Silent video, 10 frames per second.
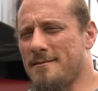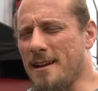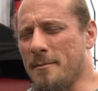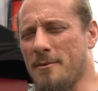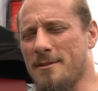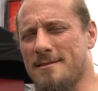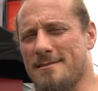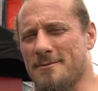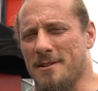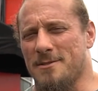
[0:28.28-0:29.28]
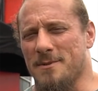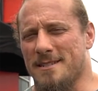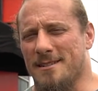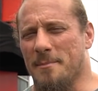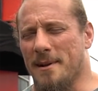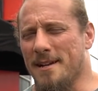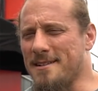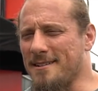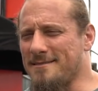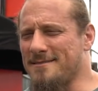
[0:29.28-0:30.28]
Yeah, I mean, once we start
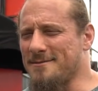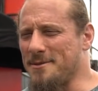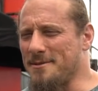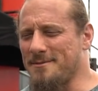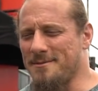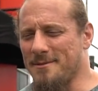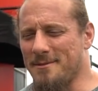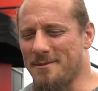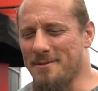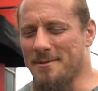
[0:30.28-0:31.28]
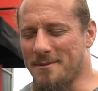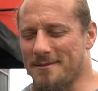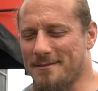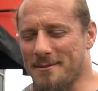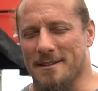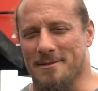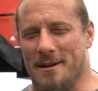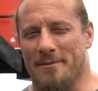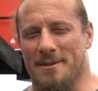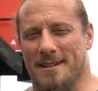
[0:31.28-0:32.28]
benching, we'll get
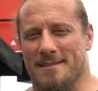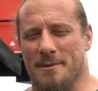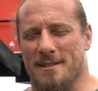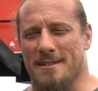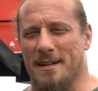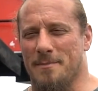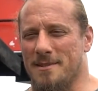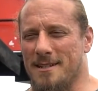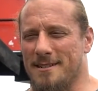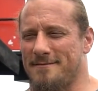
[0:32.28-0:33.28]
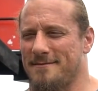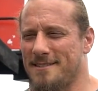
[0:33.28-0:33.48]
through everything. Because I mean, setup is good.